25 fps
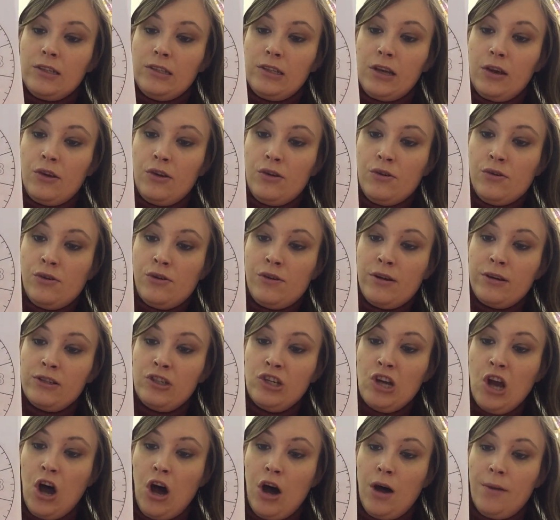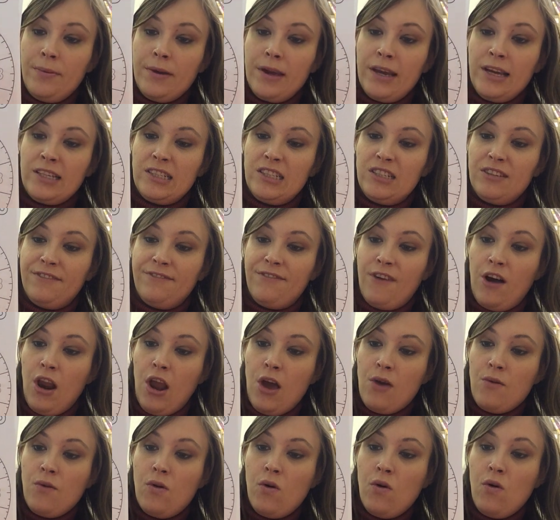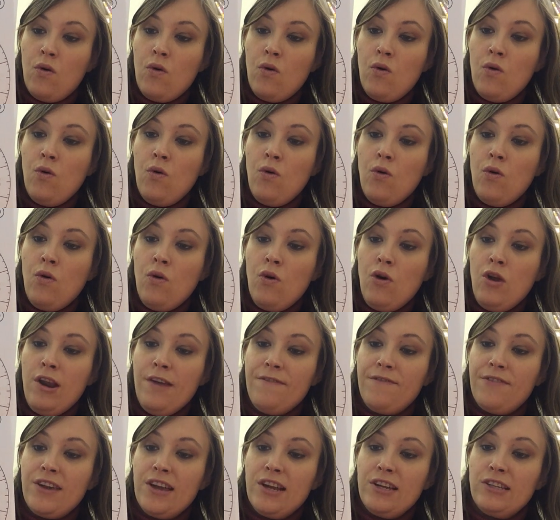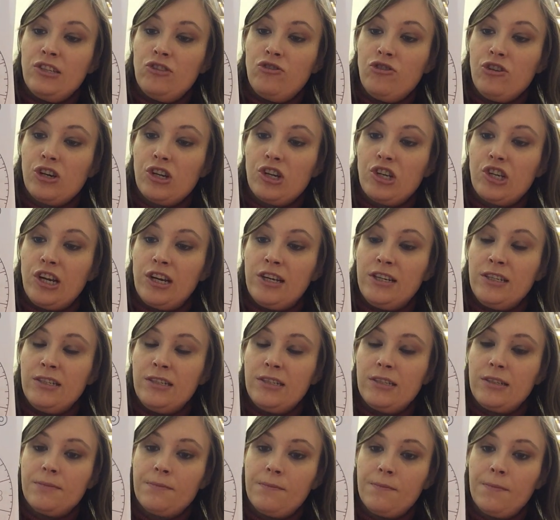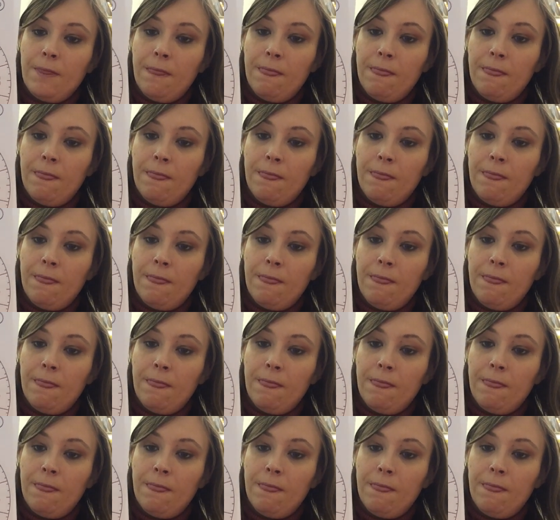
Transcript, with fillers: So your job is to follow all of the instructions